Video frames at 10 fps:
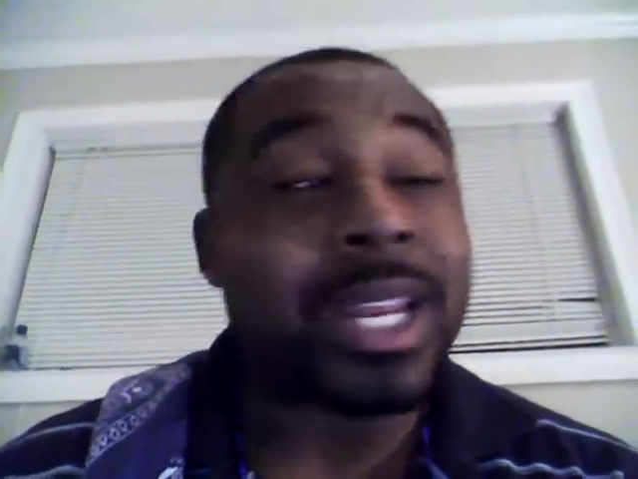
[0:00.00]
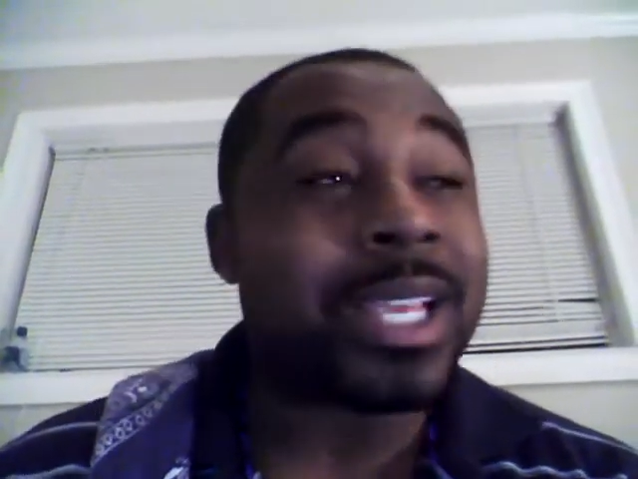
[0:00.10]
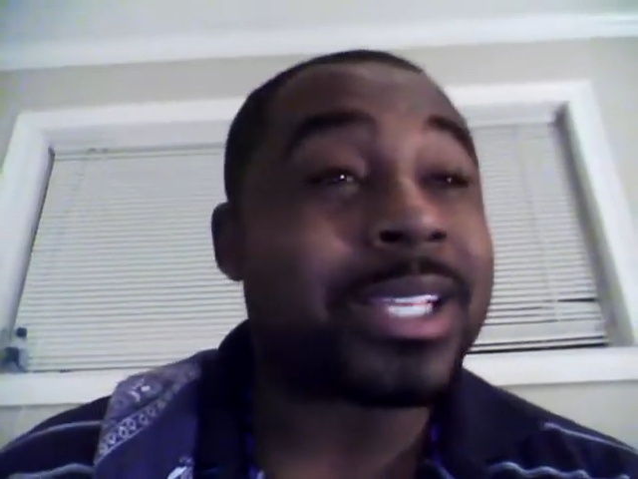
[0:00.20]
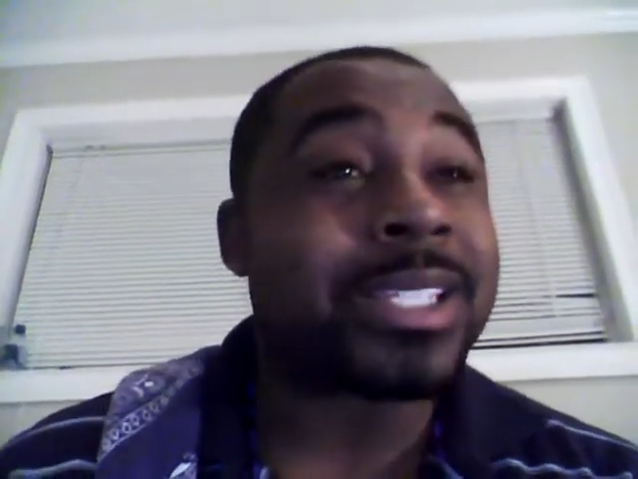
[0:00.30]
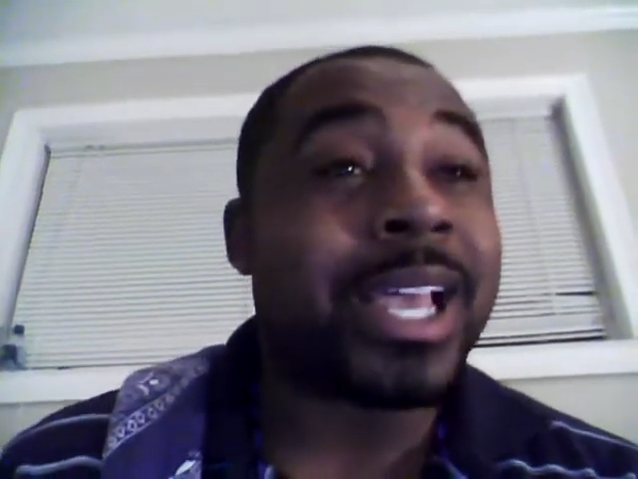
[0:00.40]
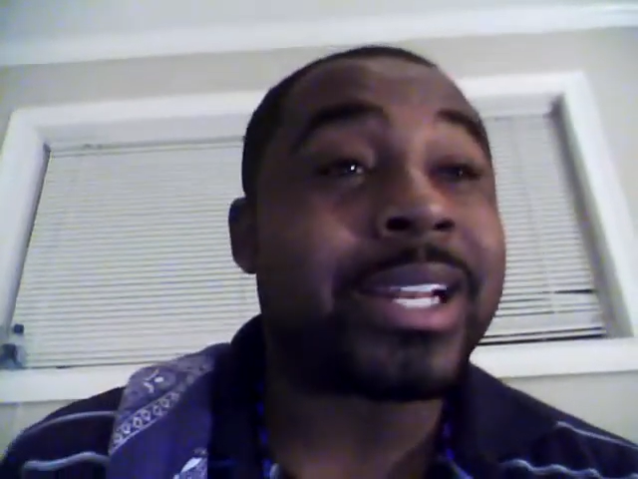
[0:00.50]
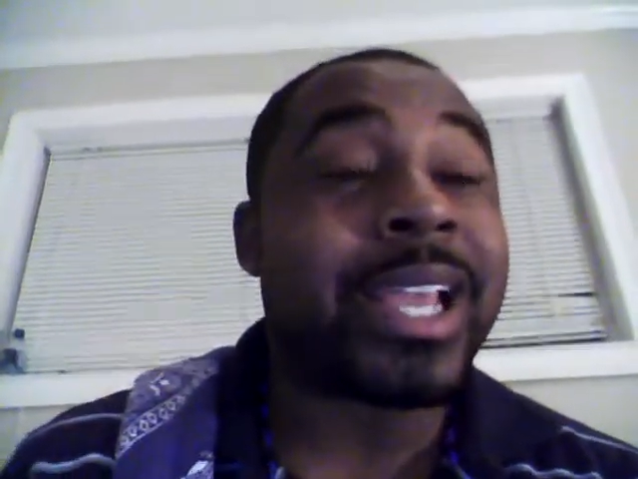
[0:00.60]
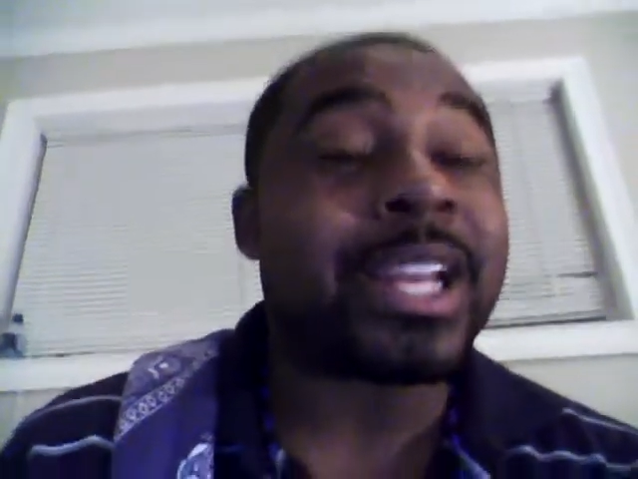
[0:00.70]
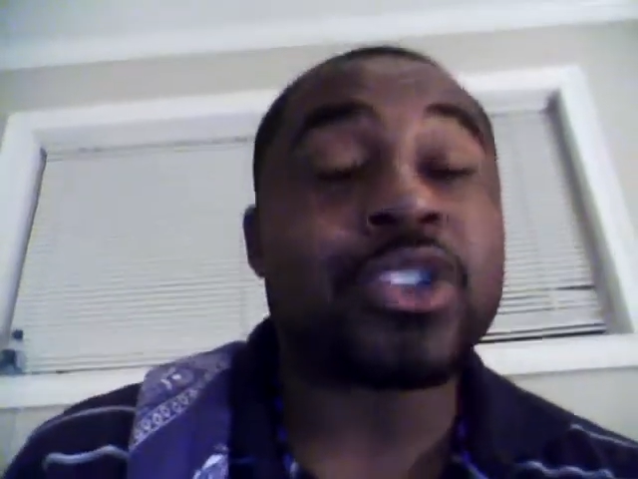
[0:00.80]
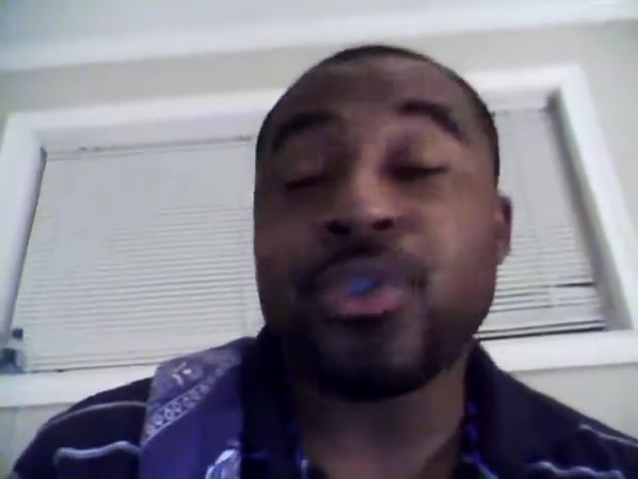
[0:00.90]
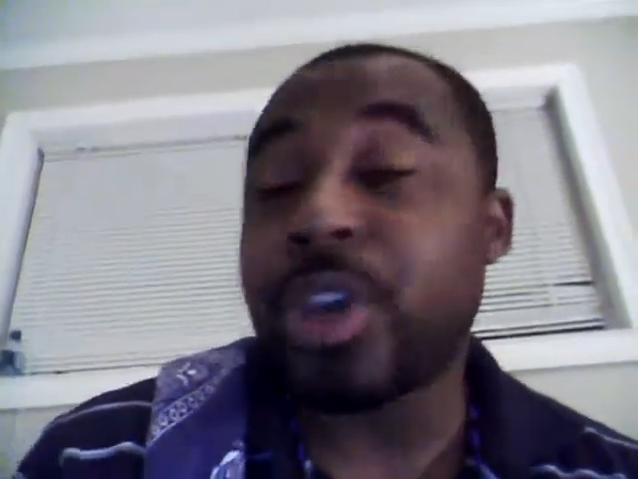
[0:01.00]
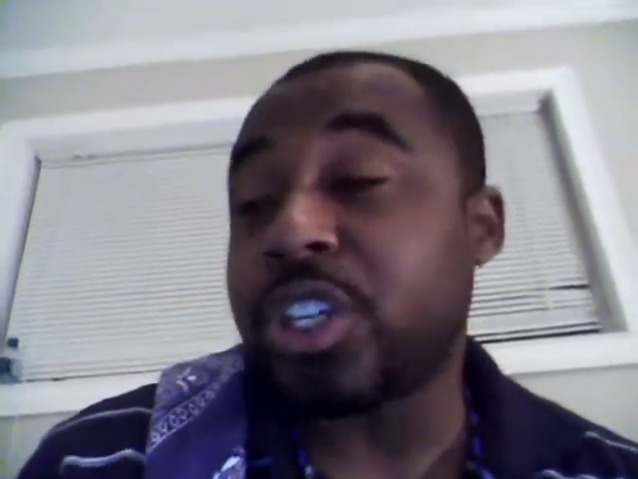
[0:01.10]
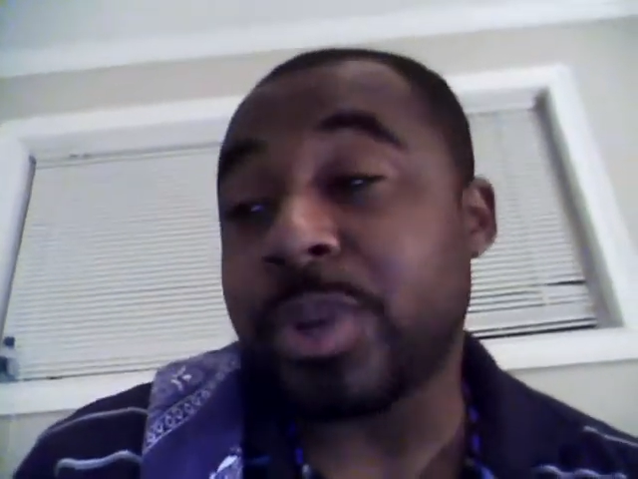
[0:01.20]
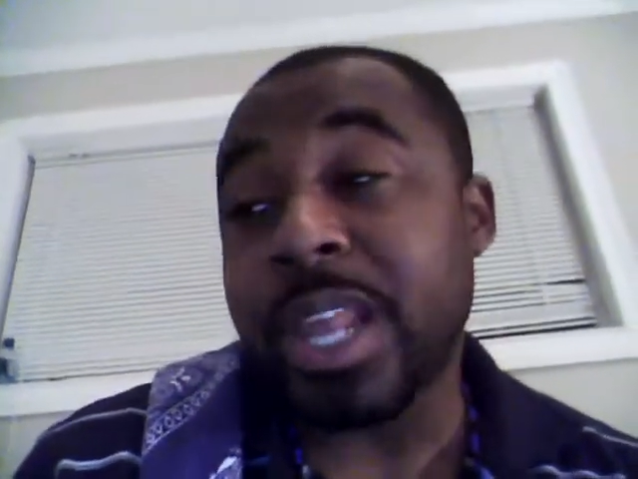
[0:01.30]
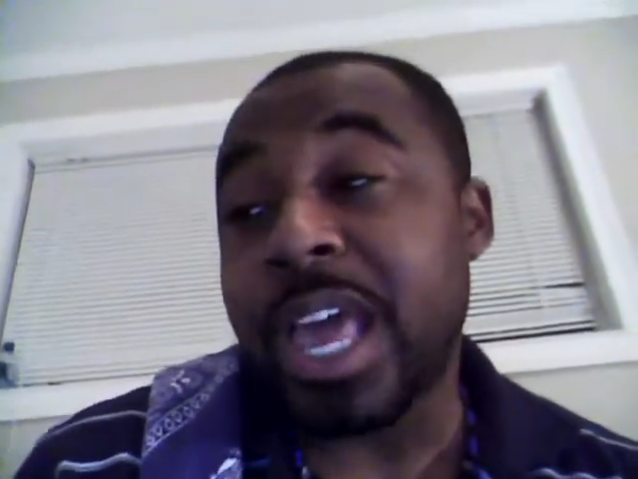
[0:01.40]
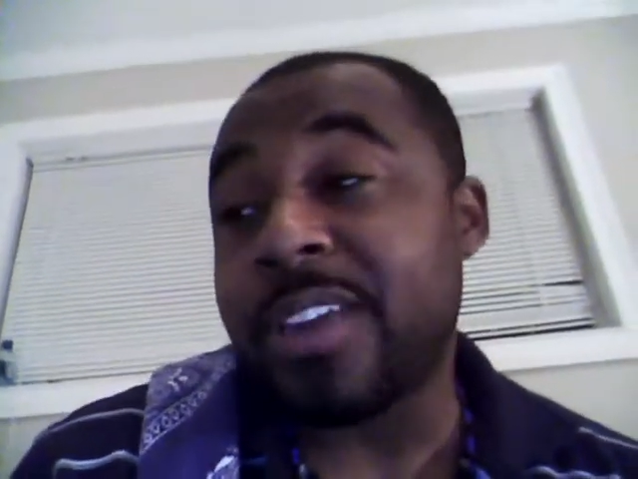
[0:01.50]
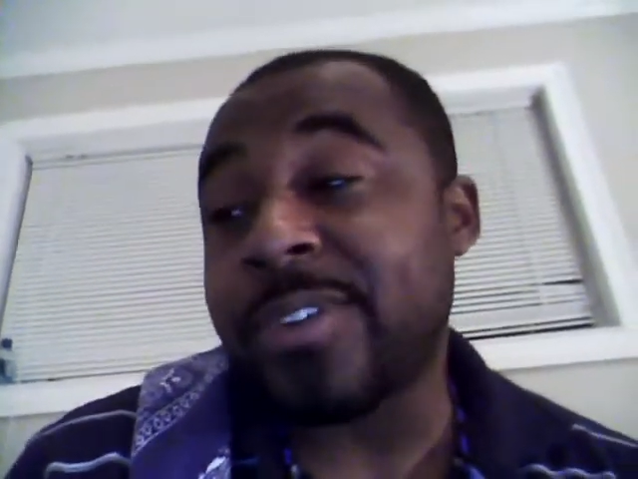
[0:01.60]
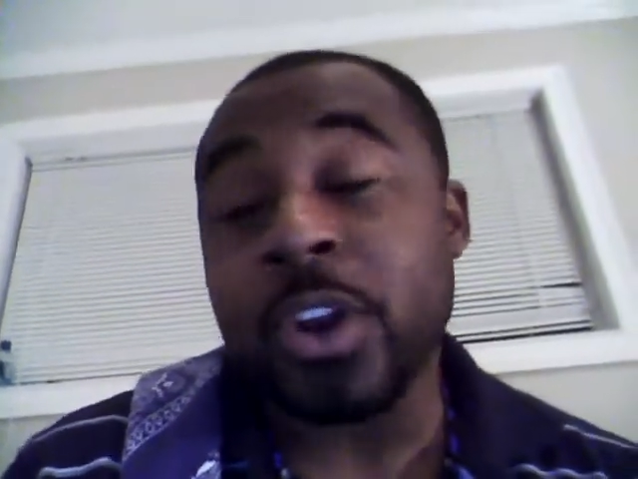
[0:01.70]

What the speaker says: it is that intrigues you in life,